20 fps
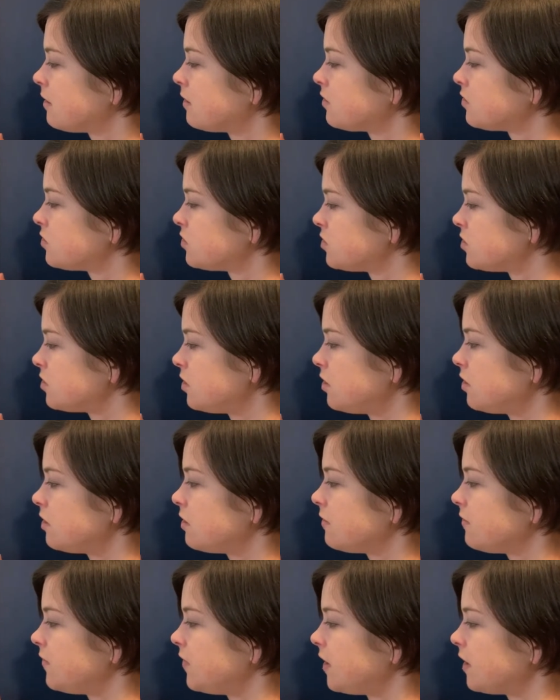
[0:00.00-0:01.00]

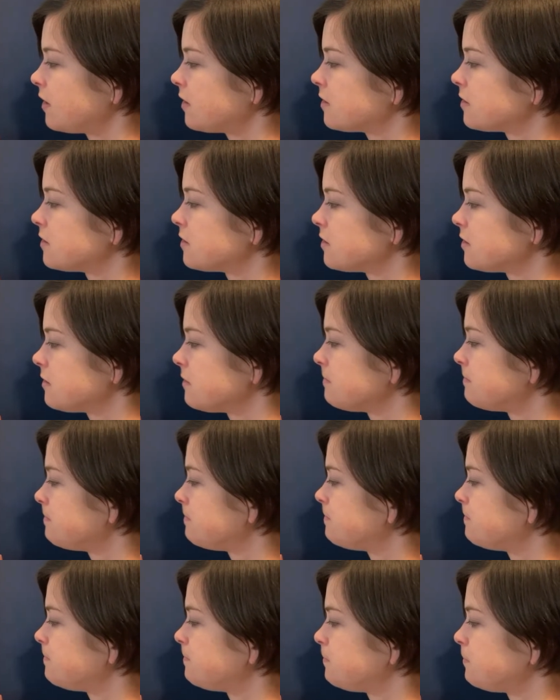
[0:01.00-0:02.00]
Cervix.
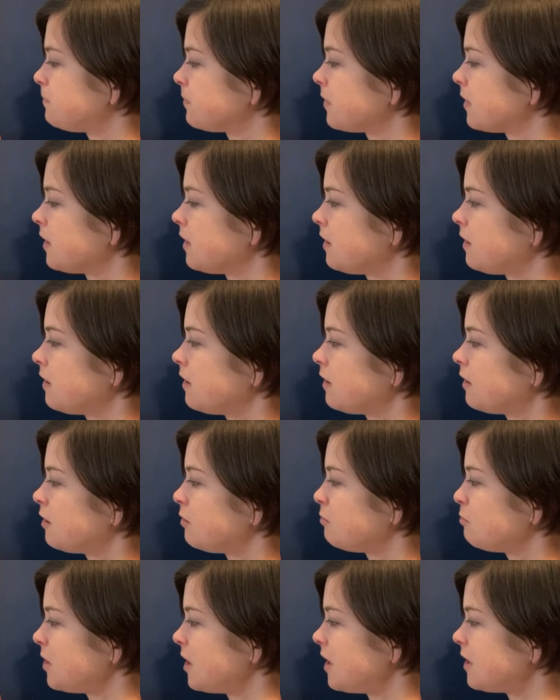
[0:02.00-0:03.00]

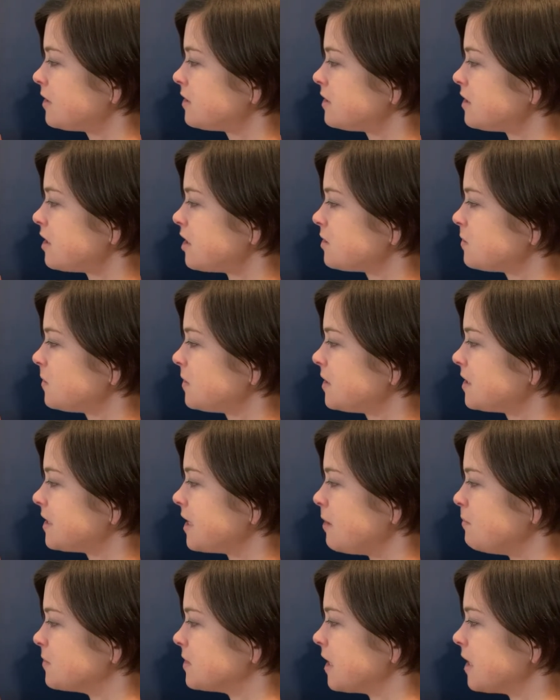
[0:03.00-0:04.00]
But it starts with the
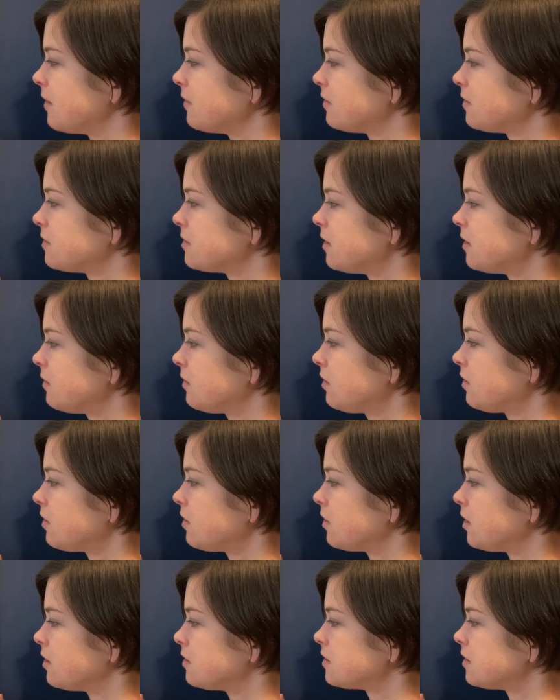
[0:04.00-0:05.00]
same sound, so good on
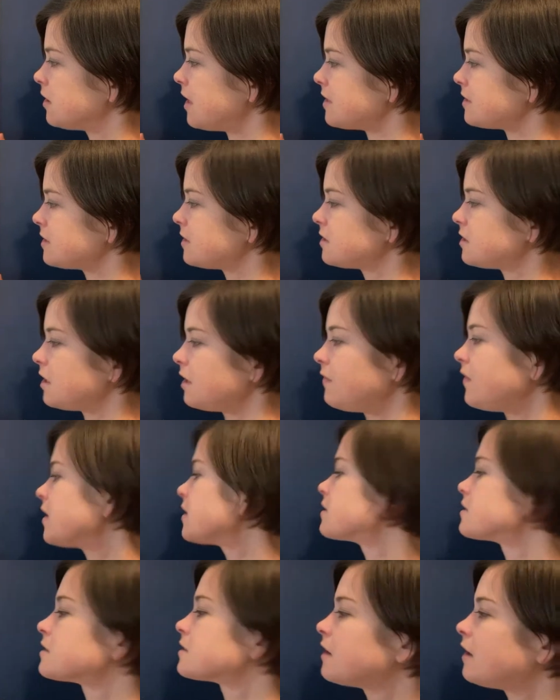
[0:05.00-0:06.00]
you. So that's the
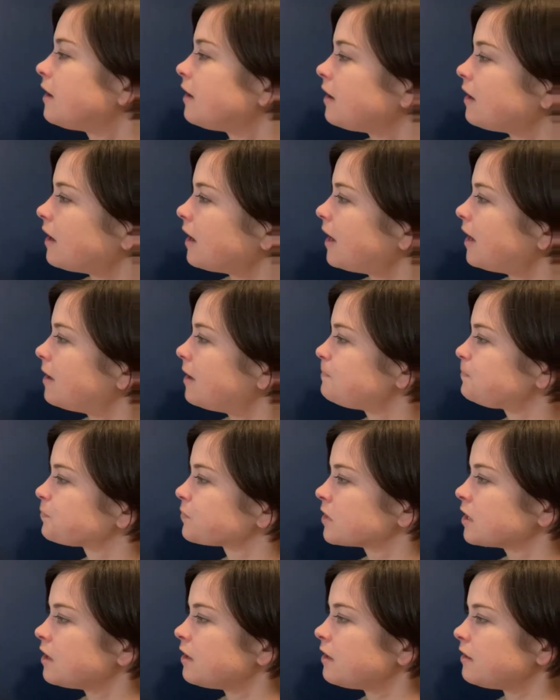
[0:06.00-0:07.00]
cervix.
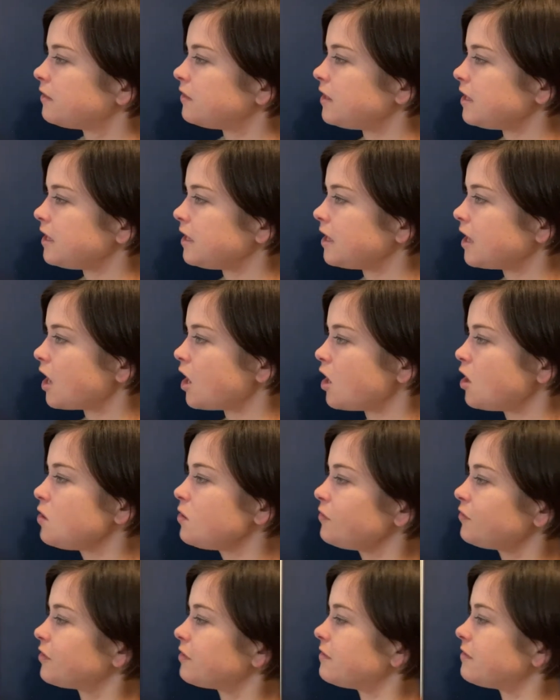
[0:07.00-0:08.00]
The
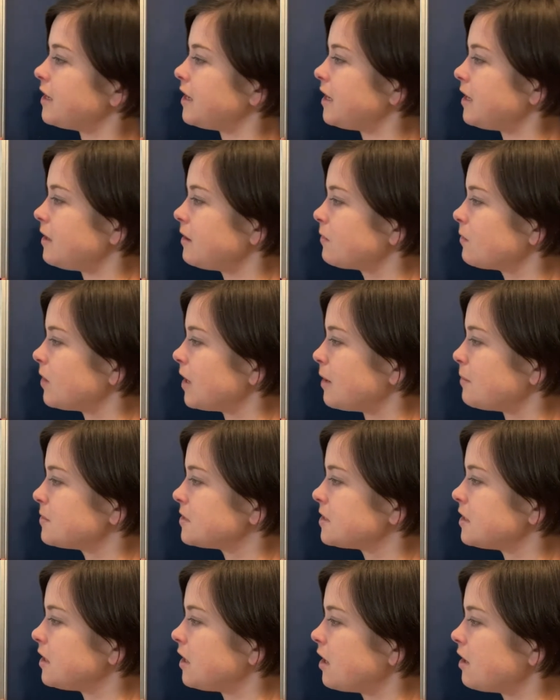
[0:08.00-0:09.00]
ovary, what happens
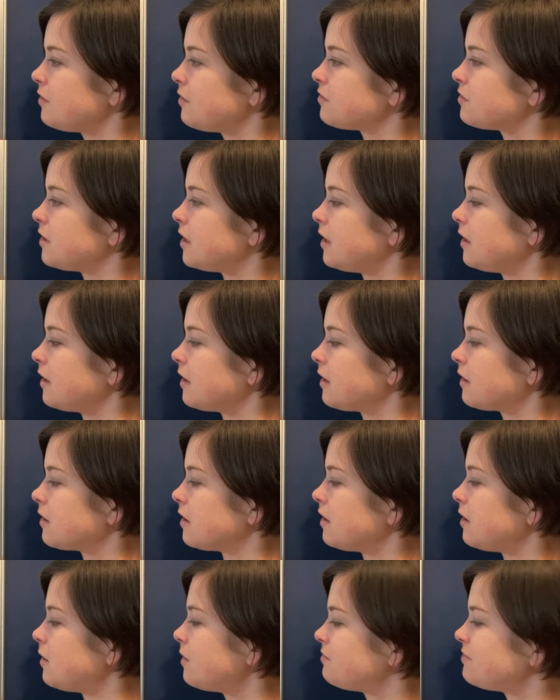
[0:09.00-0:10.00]
in the ovary? Okay.
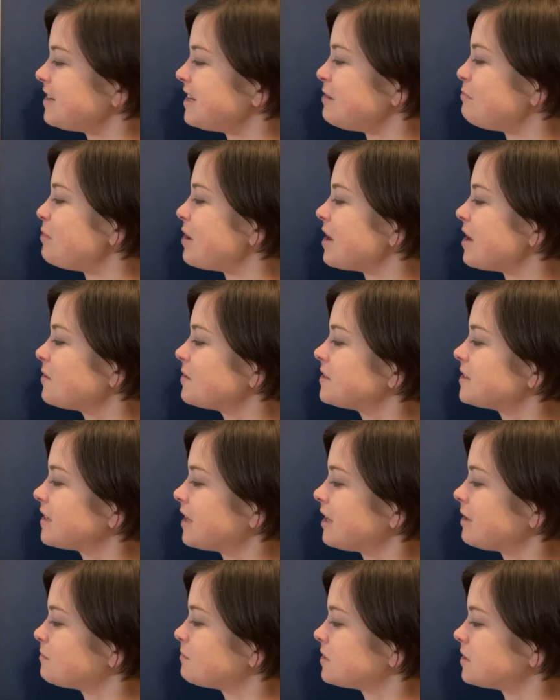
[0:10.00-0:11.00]
Oh, I've written it backwards
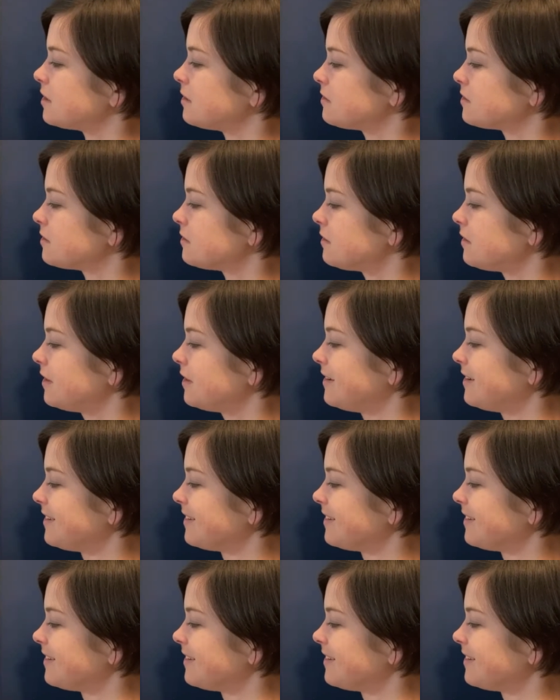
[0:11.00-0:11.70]
again, I'm so sorry.